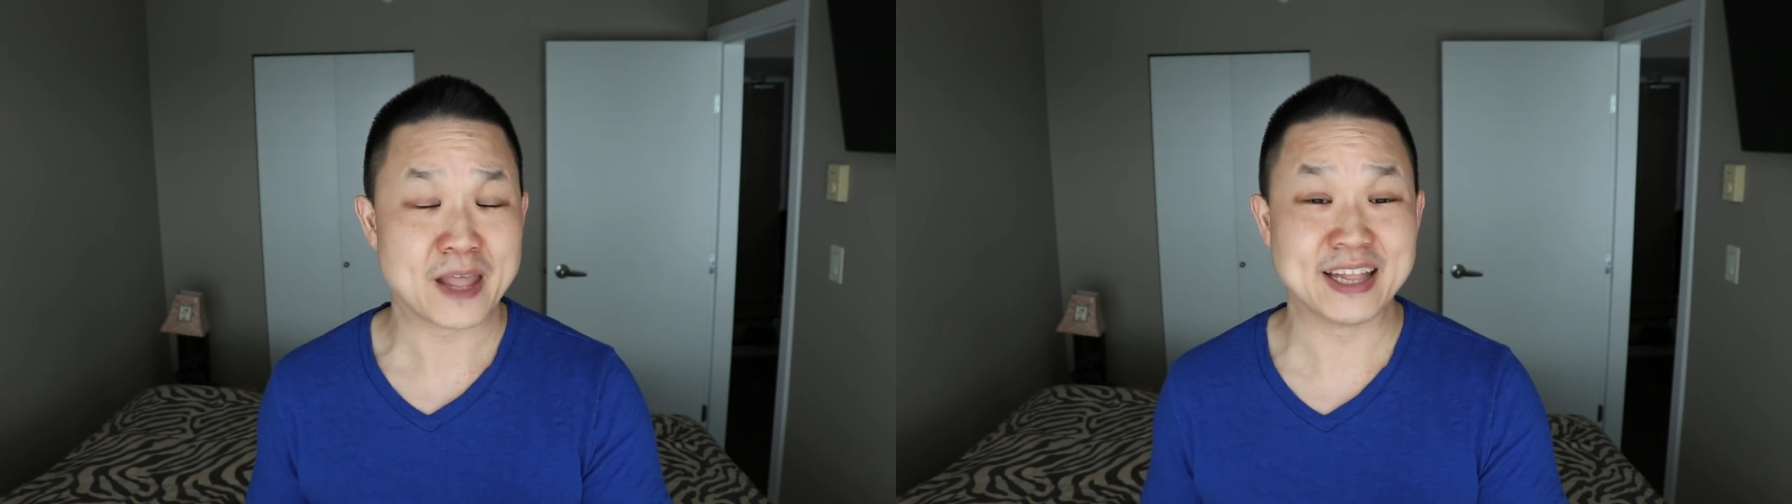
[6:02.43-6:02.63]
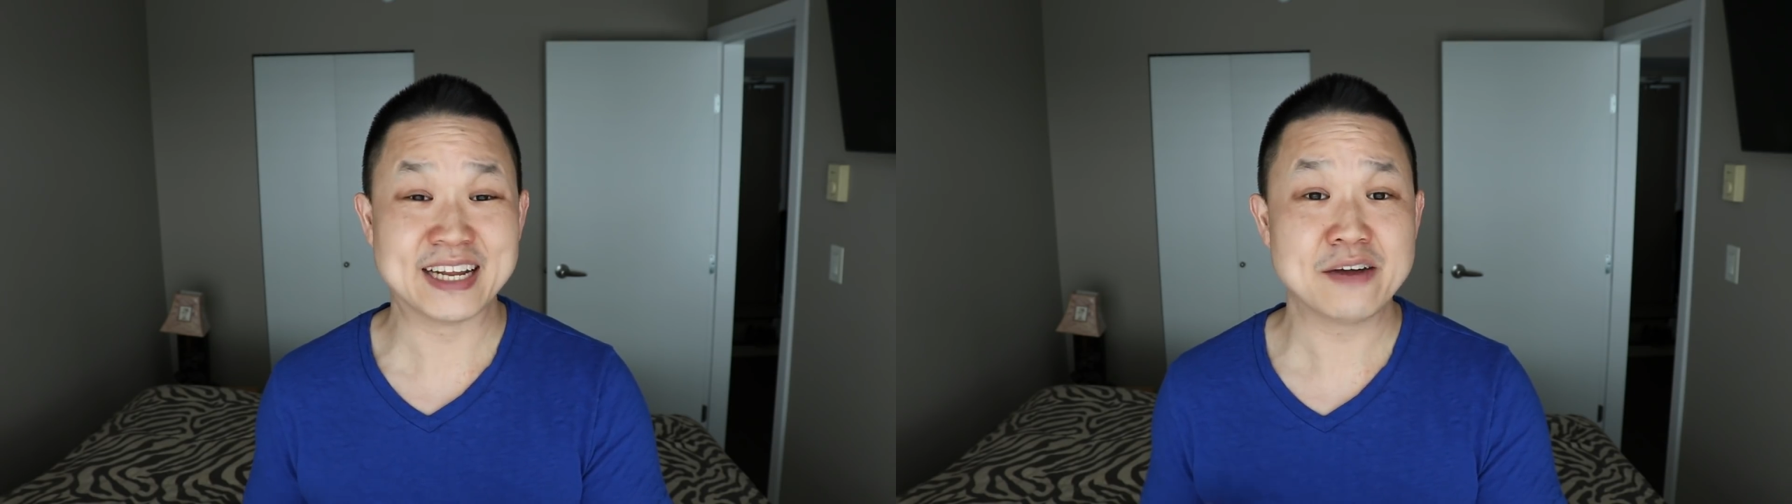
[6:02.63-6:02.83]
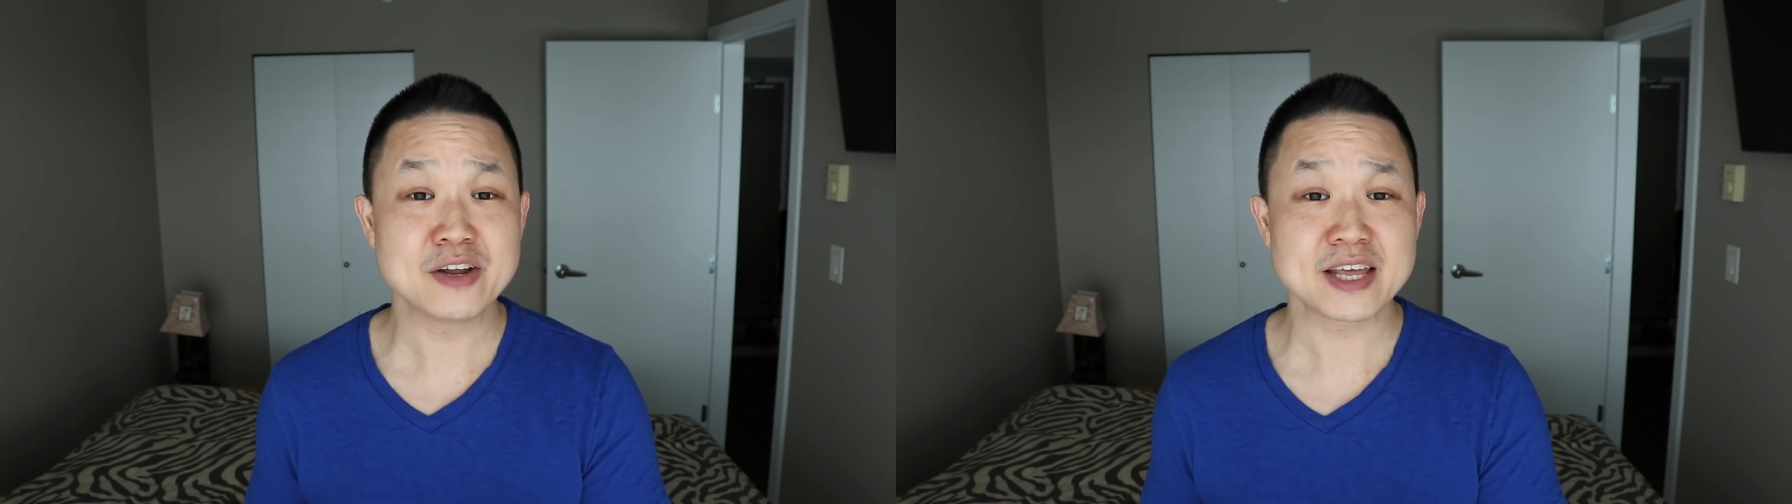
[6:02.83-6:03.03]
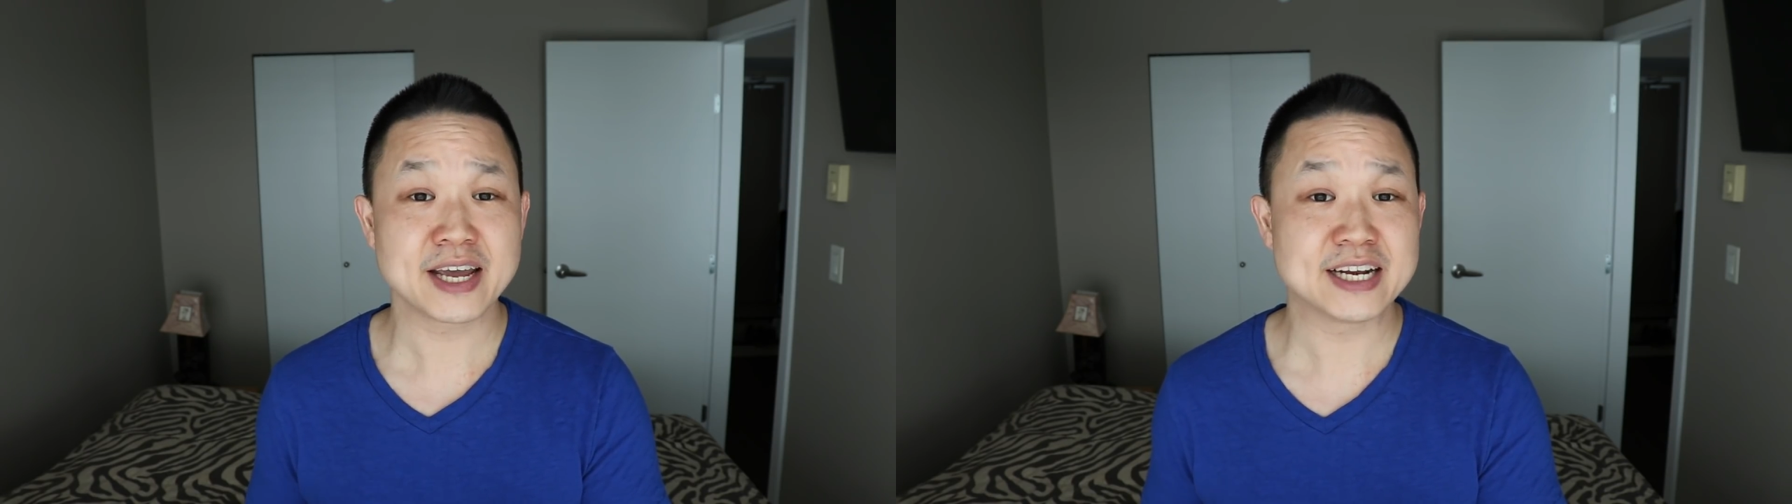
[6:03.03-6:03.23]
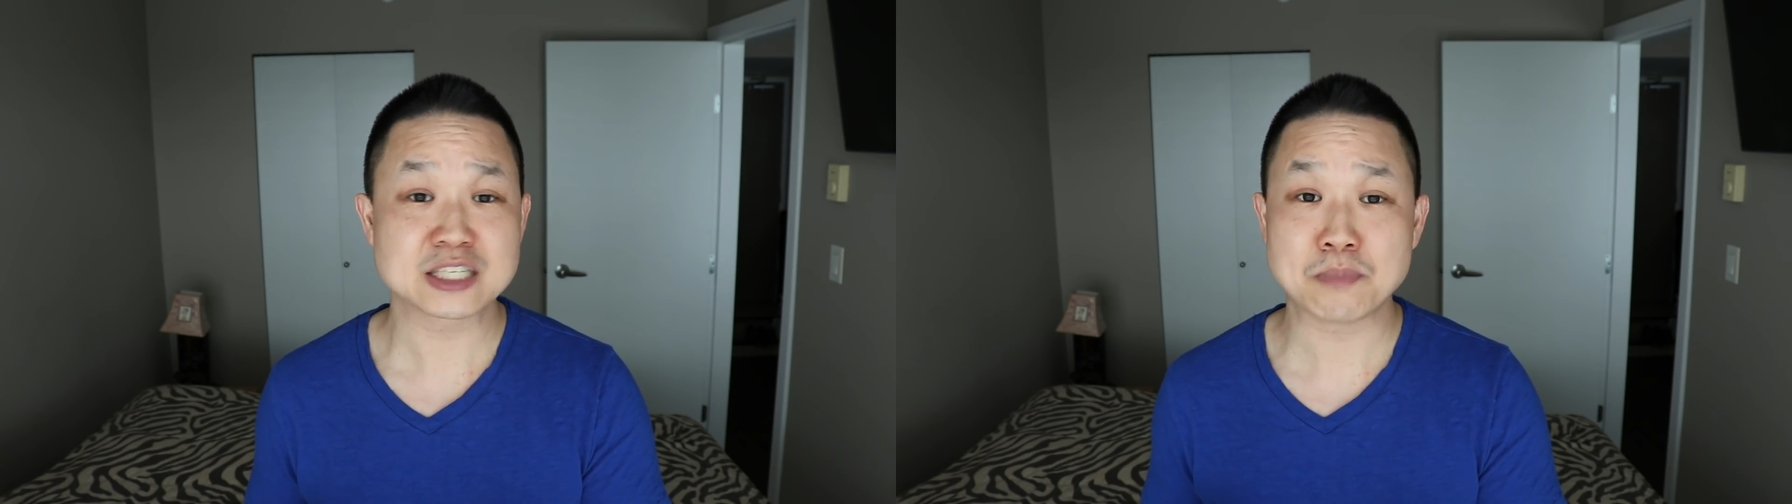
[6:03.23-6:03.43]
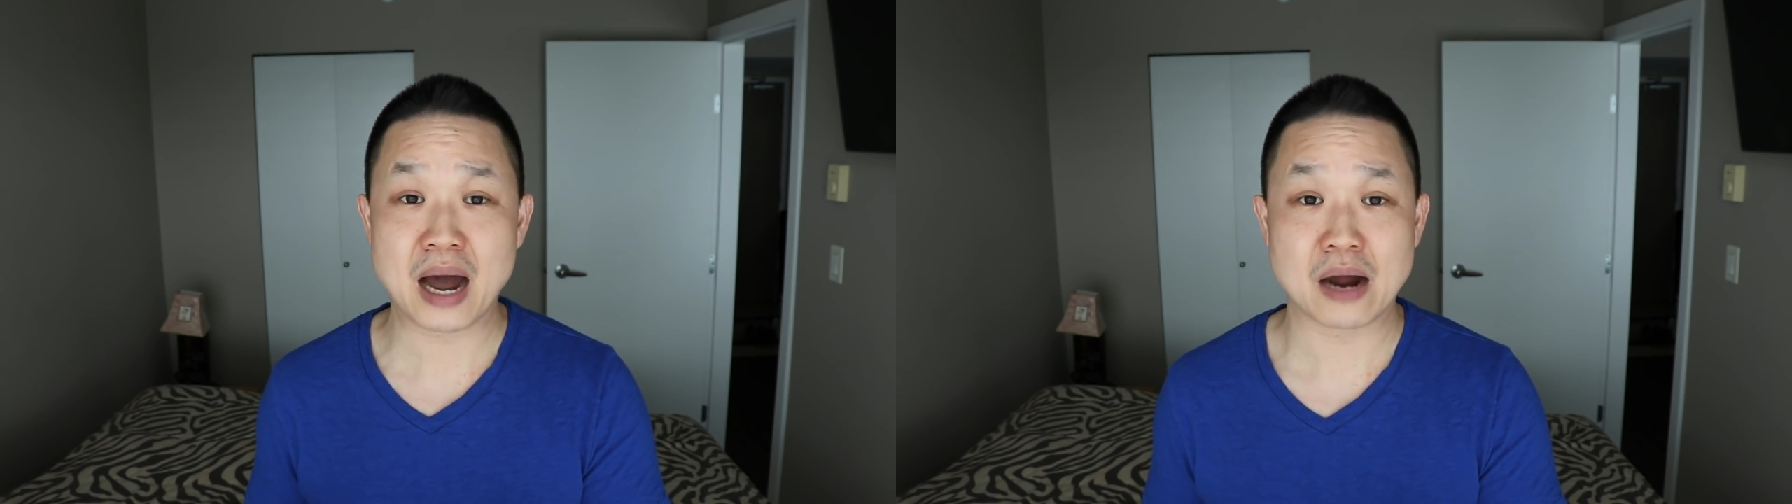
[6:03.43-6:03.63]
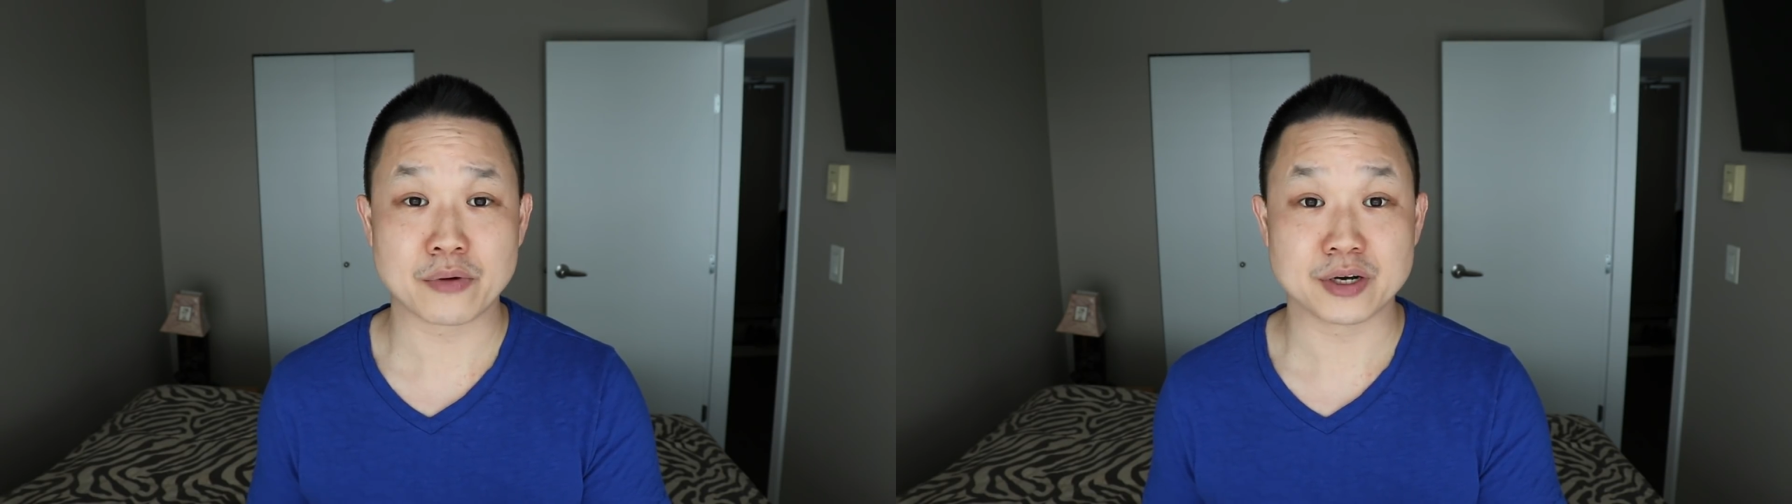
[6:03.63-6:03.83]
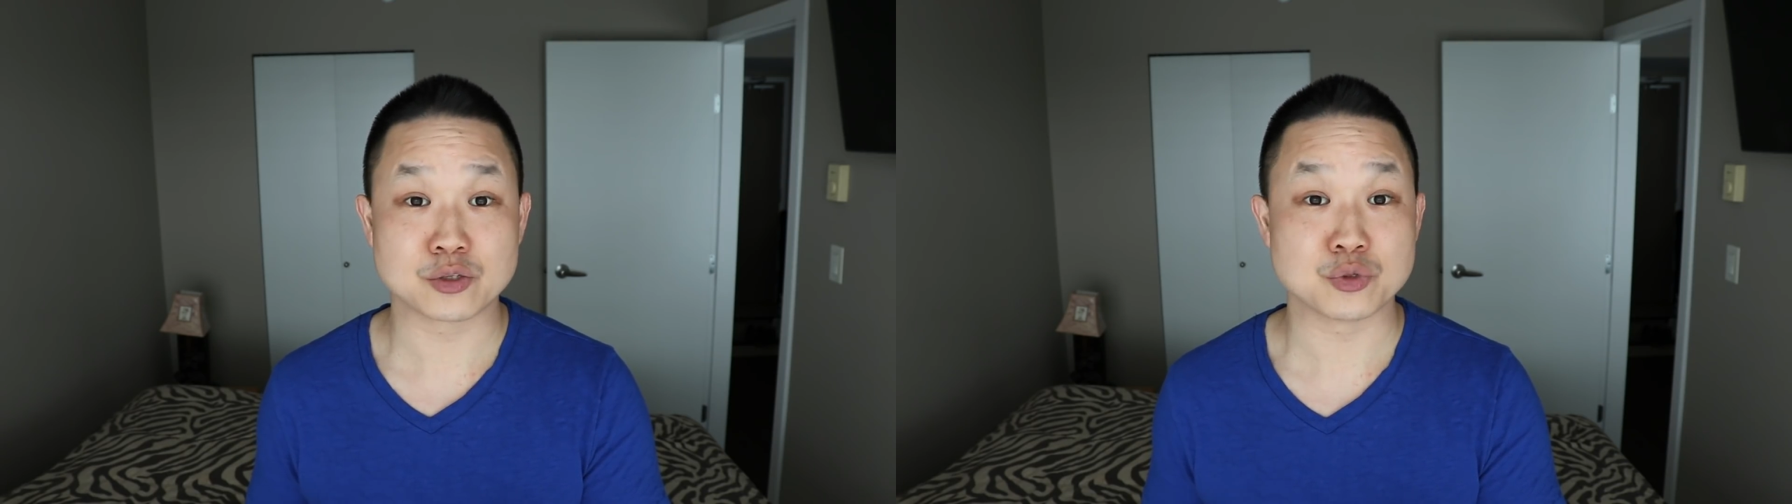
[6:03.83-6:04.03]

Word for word: and did everything in his power